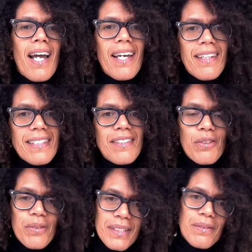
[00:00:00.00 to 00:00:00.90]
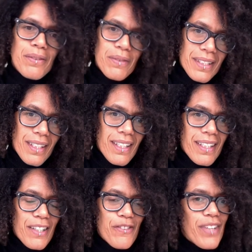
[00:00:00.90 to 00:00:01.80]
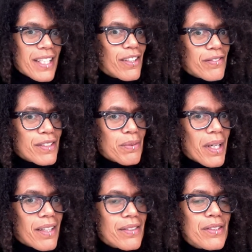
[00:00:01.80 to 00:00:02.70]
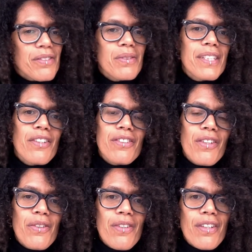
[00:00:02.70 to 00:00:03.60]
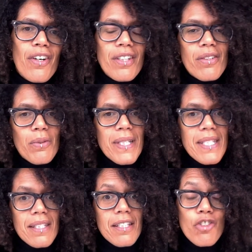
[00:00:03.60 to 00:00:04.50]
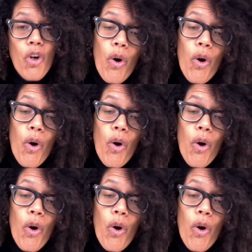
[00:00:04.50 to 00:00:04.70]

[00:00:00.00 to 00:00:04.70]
And that's always what we are afraid of as well, if we don't know the consequences,